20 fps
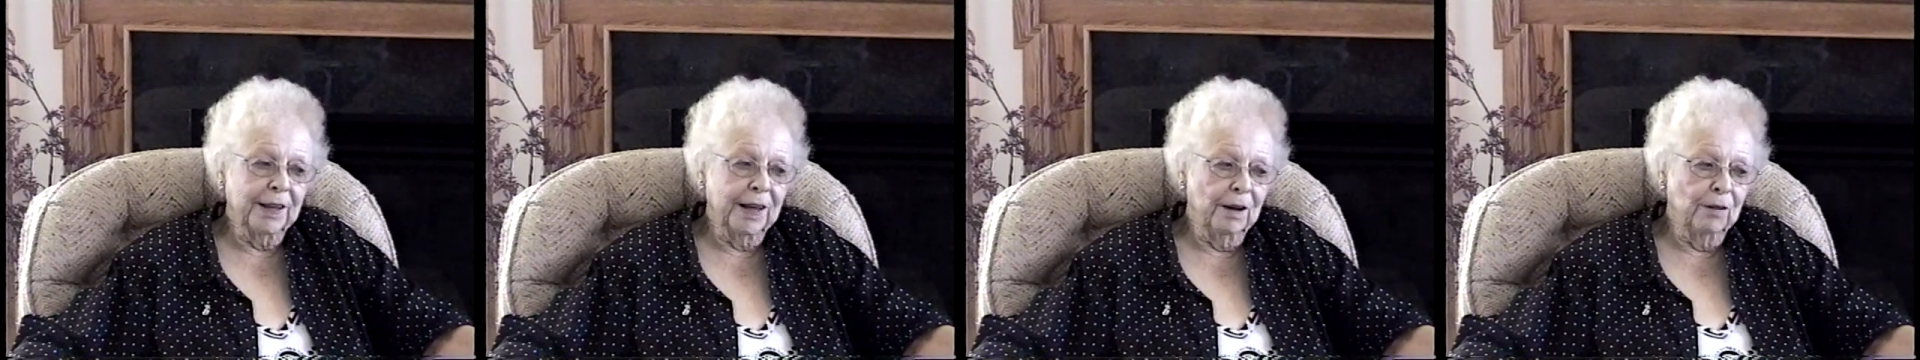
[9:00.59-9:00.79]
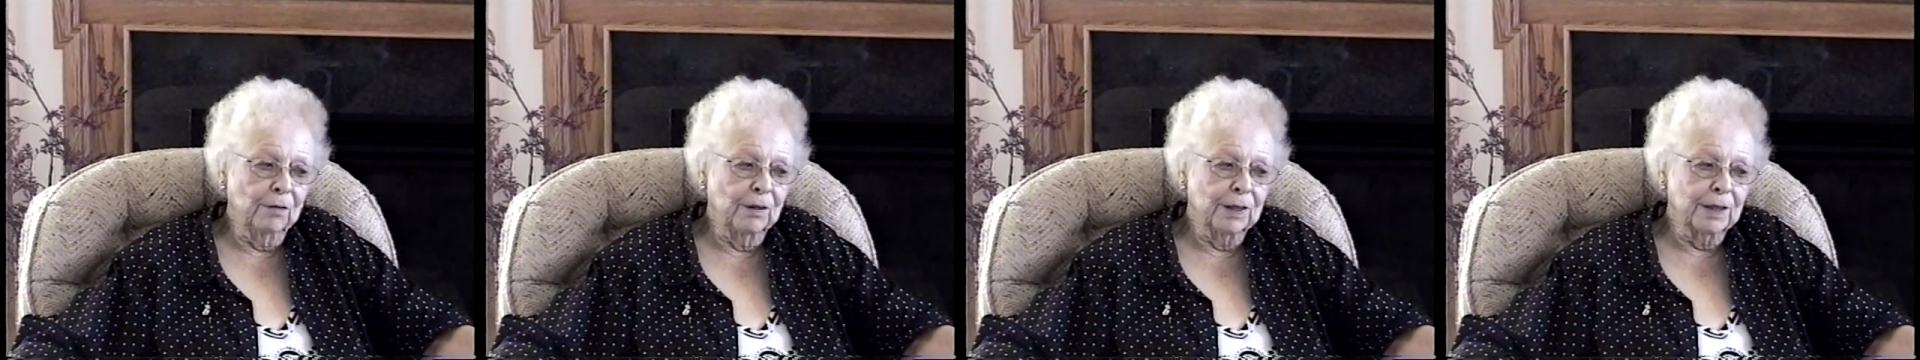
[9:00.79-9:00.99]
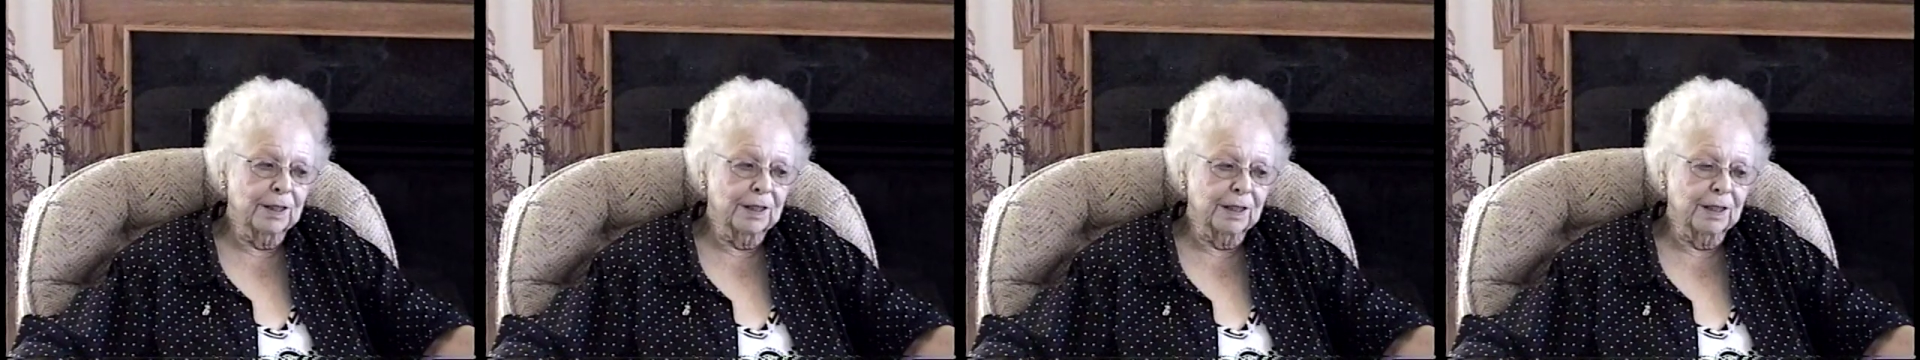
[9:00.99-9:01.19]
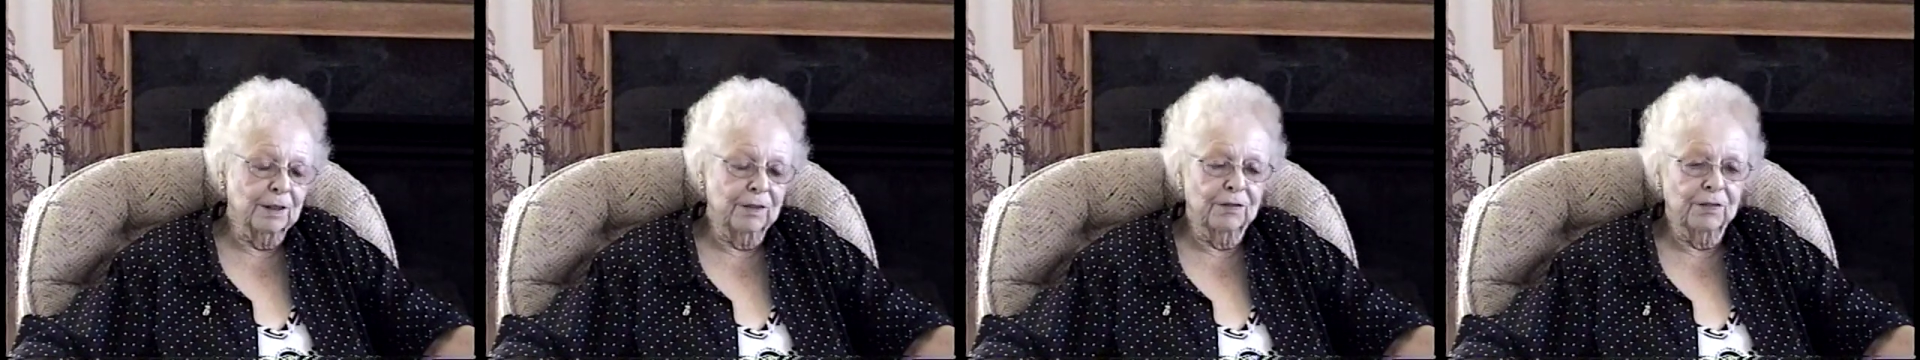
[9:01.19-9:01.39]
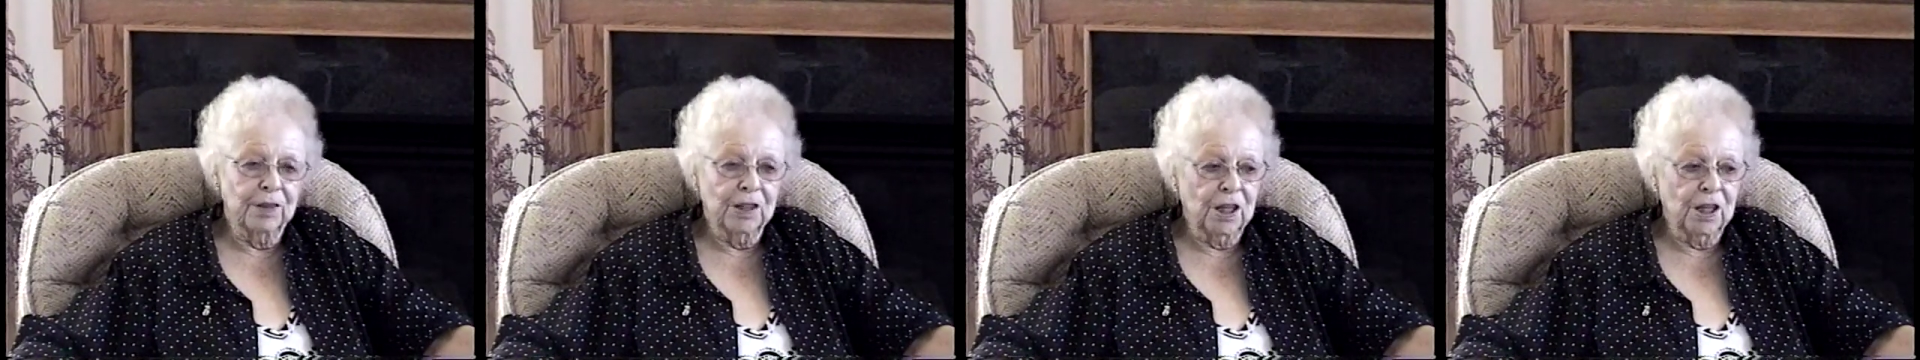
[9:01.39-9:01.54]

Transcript: That was a